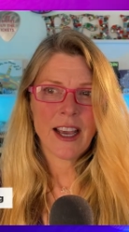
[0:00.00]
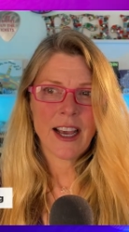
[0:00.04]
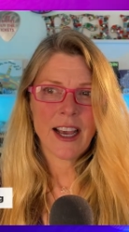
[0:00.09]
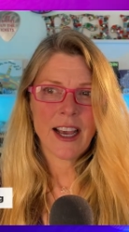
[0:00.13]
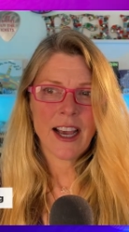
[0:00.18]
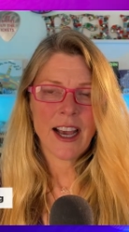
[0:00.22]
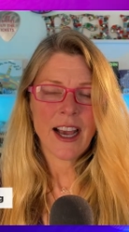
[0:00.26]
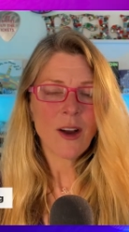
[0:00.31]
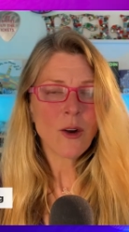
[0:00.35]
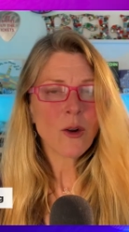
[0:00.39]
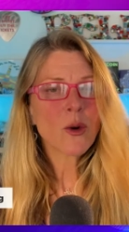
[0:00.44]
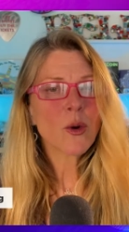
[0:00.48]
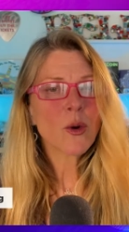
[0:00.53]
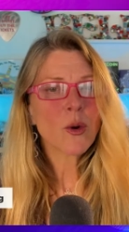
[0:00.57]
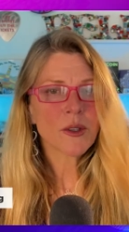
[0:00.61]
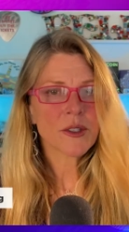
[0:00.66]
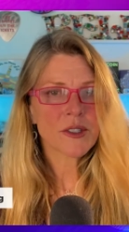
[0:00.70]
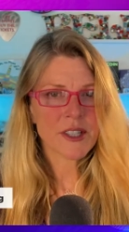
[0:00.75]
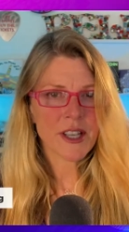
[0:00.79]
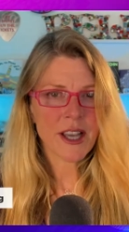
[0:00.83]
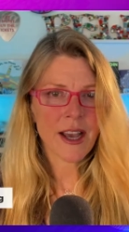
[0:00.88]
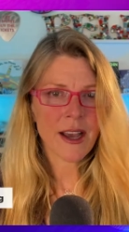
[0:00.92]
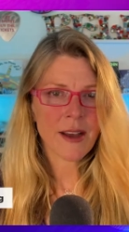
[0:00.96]
How cool
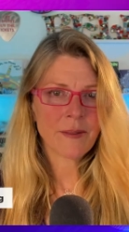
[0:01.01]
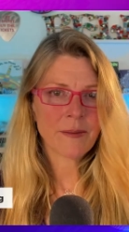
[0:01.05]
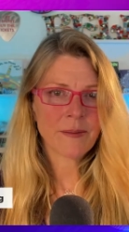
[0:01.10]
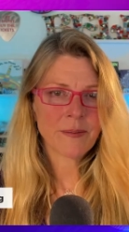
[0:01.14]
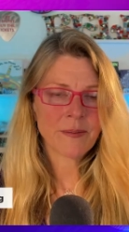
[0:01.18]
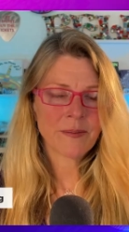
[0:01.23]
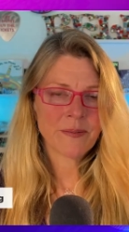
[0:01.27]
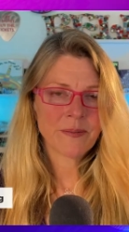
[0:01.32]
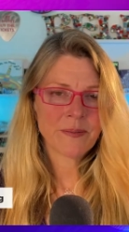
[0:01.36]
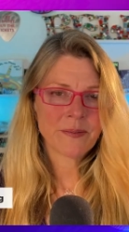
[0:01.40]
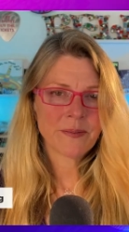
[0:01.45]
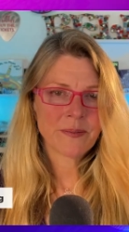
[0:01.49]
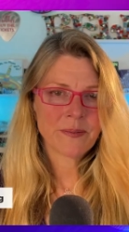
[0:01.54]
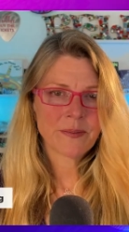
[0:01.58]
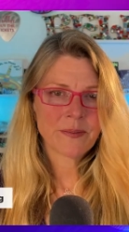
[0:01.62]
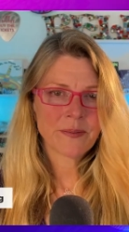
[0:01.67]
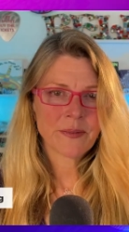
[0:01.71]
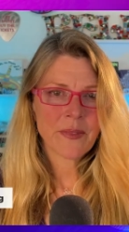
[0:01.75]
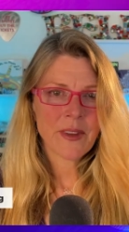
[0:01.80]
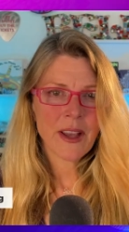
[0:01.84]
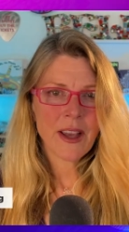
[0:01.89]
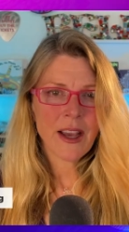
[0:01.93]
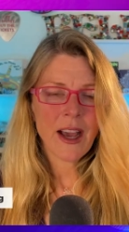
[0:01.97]
is that?
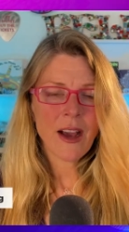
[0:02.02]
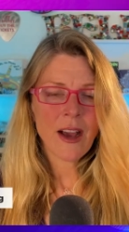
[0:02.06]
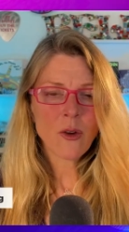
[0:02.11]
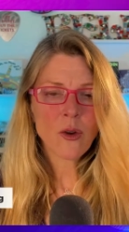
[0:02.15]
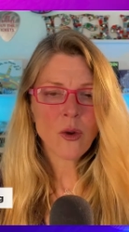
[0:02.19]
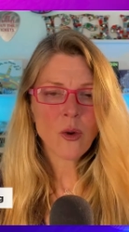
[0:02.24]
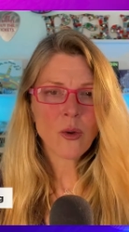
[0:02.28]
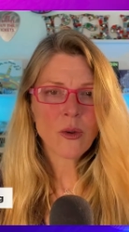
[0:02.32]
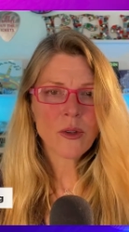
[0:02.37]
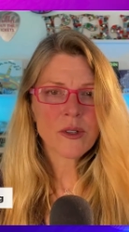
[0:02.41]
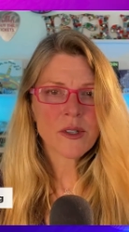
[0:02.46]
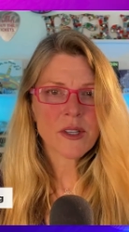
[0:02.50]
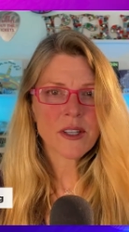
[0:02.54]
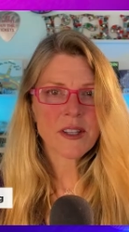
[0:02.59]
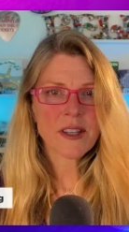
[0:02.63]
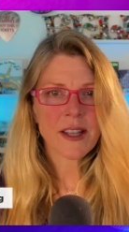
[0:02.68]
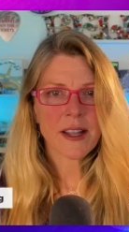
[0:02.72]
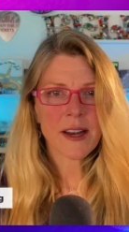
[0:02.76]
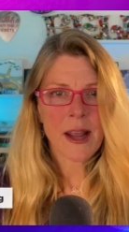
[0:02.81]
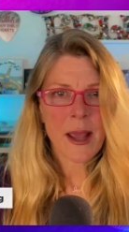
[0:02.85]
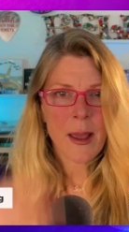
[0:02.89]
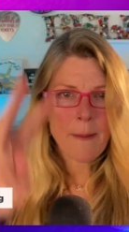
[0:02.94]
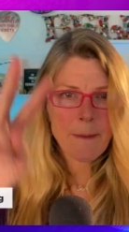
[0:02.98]
How cool is it
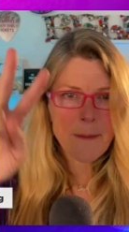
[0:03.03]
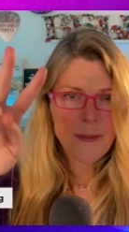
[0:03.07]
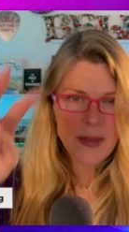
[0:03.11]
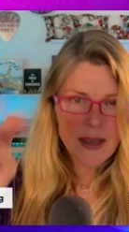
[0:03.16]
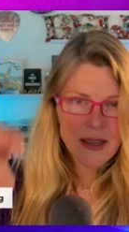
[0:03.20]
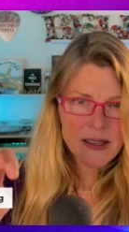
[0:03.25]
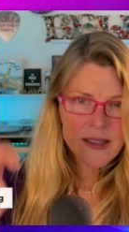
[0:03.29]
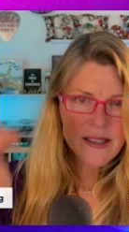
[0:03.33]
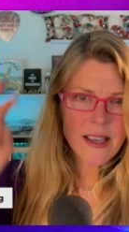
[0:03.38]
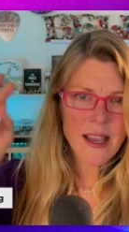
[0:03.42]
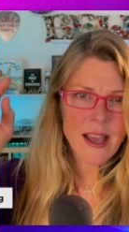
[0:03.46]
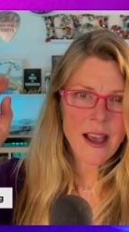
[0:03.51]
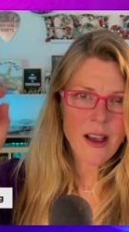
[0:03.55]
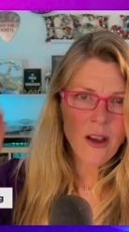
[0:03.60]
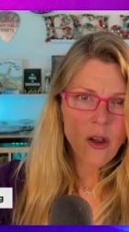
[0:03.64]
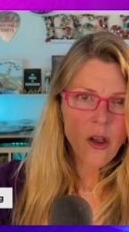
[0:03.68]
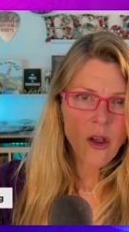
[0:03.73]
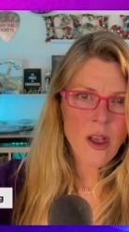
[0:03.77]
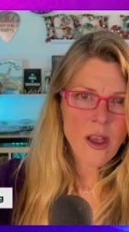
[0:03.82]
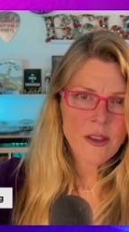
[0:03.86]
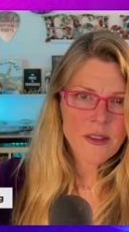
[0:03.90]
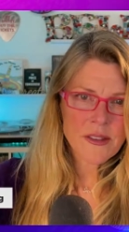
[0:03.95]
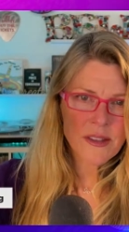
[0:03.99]
that Miss
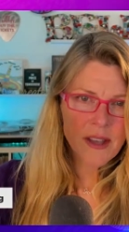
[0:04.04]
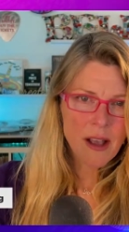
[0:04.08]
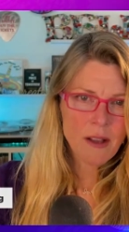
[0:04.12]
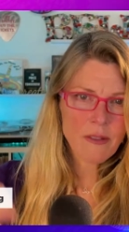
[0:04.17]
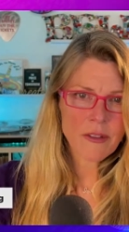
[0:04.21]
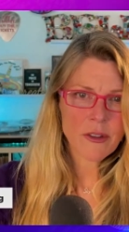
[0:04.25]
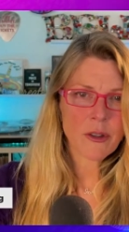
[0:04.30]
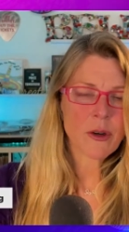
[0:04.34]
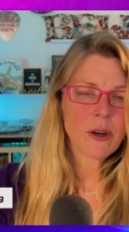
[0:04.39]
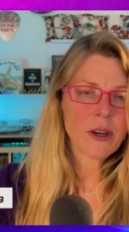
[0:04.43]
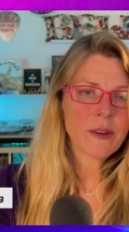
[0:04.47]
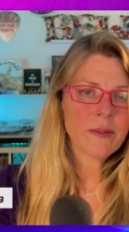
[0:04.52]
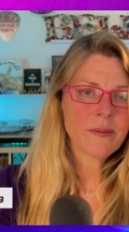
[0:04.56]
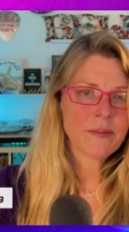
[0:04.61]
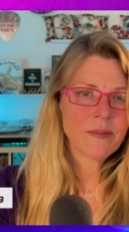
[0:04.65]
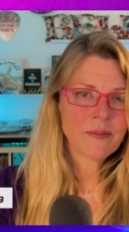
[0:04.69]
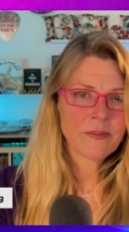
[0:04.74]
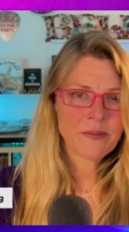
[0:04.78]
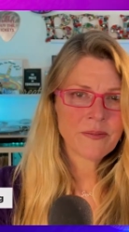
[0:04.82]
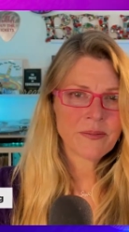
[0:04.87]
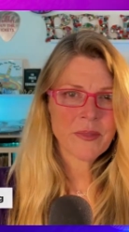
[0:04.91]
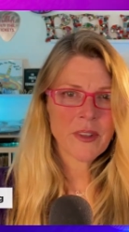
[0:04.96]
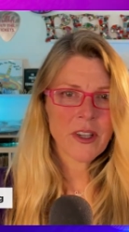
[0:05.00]
El Salvador
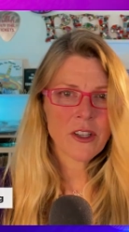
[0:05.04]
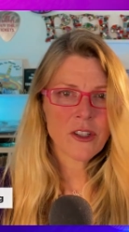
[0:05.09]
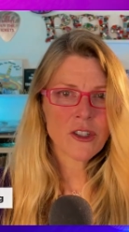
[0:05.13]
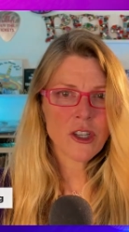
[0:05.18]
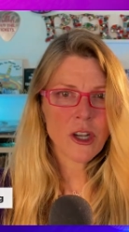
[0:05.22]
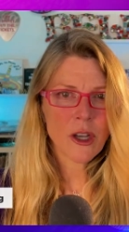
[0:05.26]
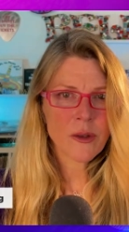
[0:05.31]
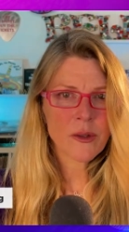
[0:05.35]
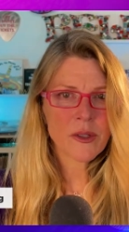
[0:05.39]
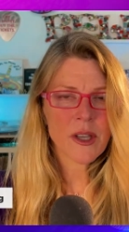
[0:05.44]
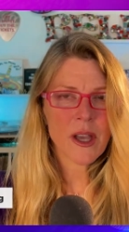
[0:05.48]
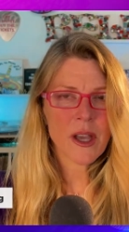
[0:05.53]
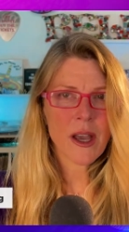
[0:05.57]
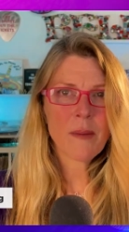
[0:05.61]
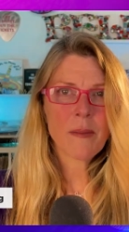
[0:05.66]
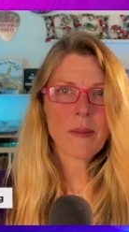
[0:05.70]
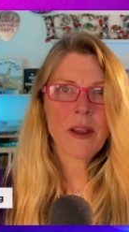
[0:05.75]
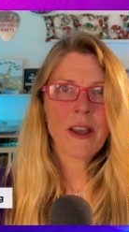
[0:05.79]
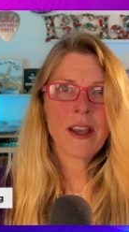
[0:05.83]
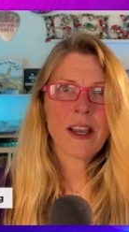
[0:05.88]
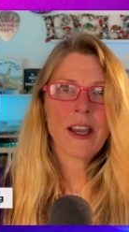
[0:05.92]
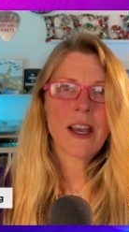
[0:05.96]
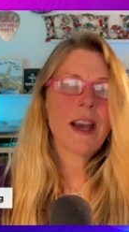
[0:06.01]
shows up
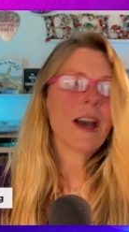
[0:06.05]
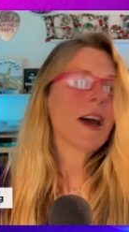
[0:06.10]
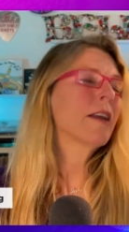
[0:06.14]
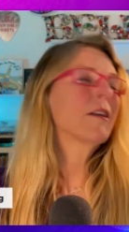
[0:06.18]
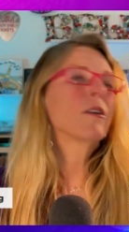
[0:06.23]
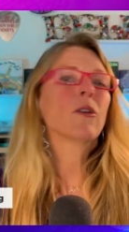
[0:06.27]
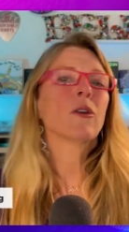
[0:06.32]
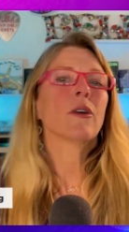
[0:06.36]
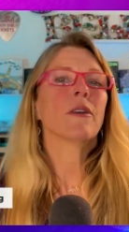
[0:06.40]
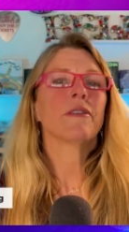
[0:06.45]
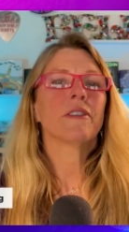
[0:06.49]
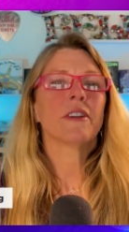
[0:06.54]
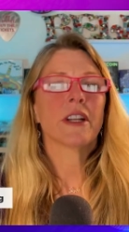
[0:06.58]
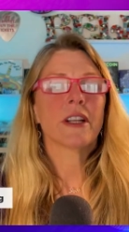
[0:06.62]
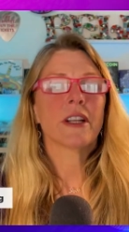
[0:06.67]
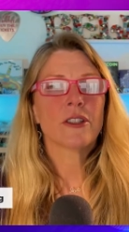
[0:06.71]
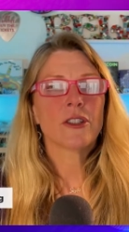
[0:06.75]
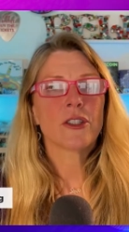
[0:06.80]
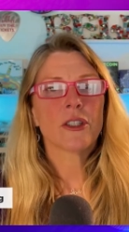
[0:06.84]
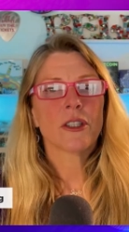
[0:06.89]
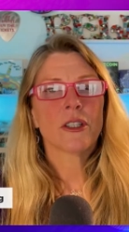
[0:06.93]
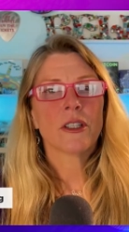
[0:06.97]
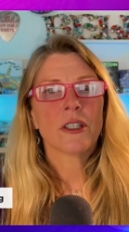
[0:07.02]
at an
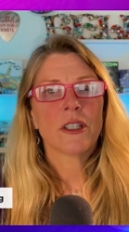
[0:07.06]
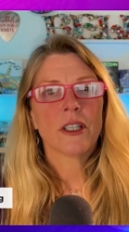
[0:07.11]
orphanage